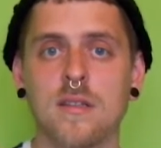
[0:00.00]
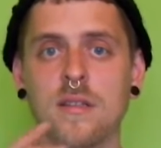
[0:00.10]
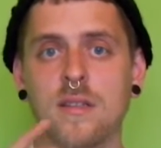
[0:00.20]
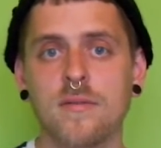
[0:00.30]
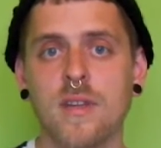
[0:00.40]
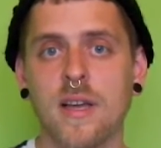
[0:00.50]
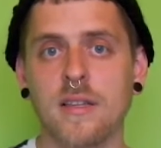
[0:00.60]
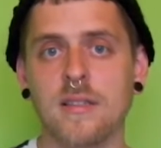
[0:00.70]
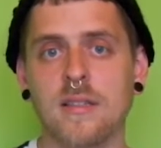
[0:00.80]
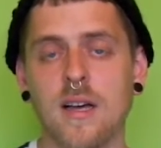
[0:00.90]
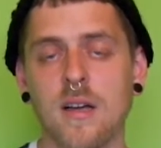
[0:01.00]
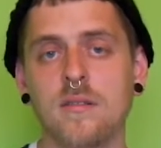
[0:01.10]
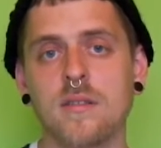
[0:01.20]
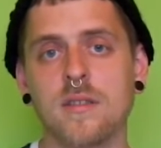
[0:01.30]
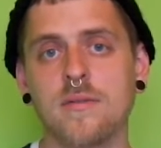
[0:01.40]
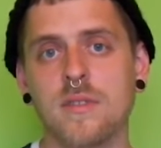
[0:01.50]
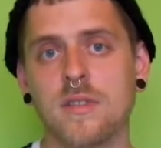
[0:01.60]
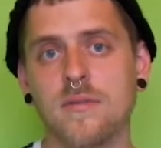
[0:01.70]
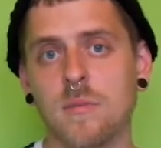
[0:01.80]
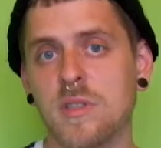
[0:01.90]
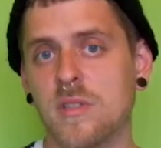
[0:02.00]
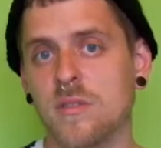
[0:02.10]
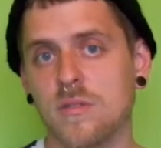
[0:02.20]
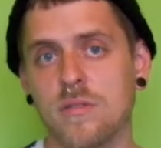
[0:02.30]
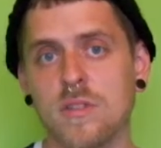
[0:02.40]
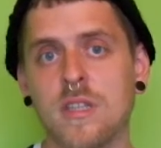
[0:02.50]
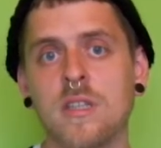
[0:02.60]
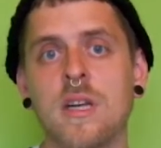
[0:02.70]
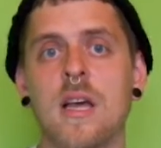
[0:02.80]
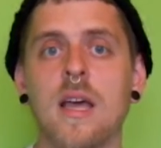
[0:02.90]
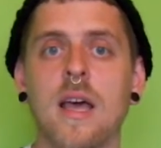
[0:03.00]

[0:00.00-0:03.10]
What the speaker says: leave the ending out if it's feminine or neuter,